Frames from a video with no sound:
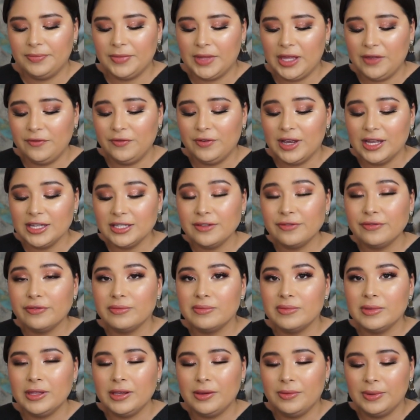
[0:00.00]
If you guys are
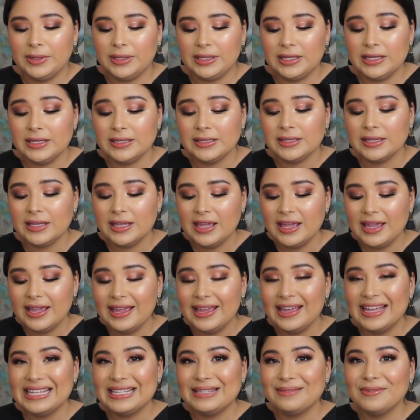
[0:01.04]
familiar with this,
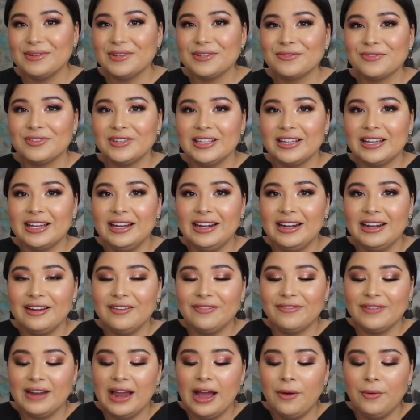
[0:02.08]
it smells really good. And
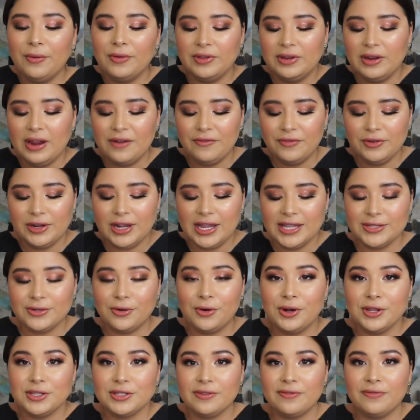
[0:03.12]
if not, whenever you guys
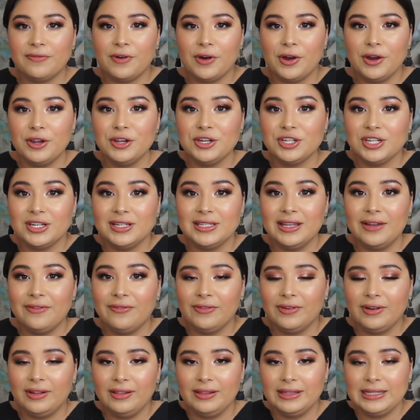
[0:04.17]
go to Sephora, you should
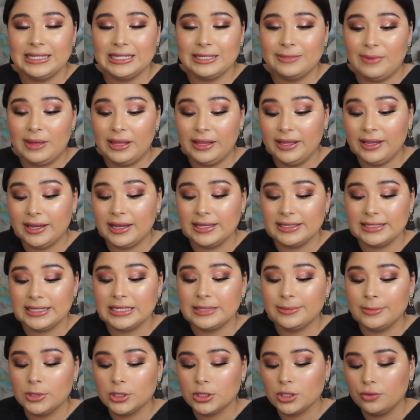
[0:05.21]
definitely smell it because it
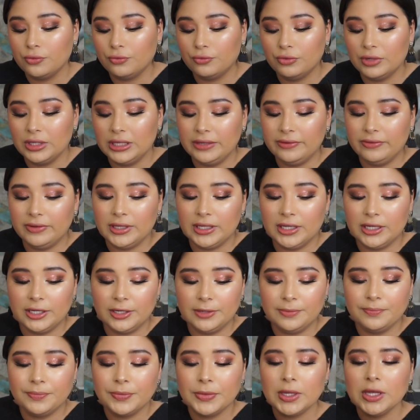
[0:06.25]
smells really, really
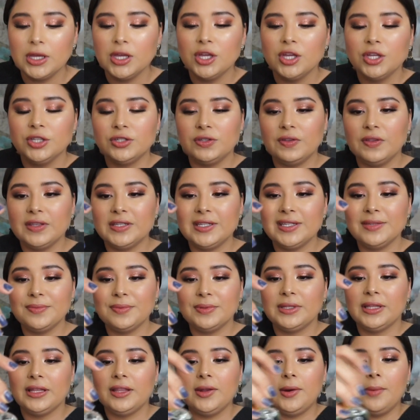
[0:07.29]
good. So this is
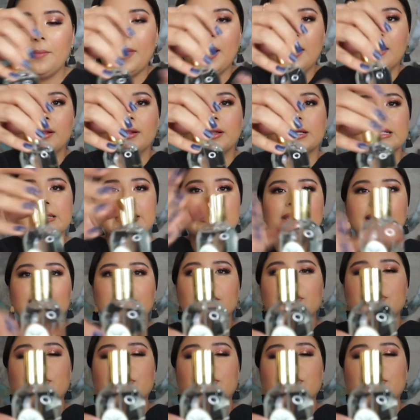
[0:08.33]
what the little bottle looks like.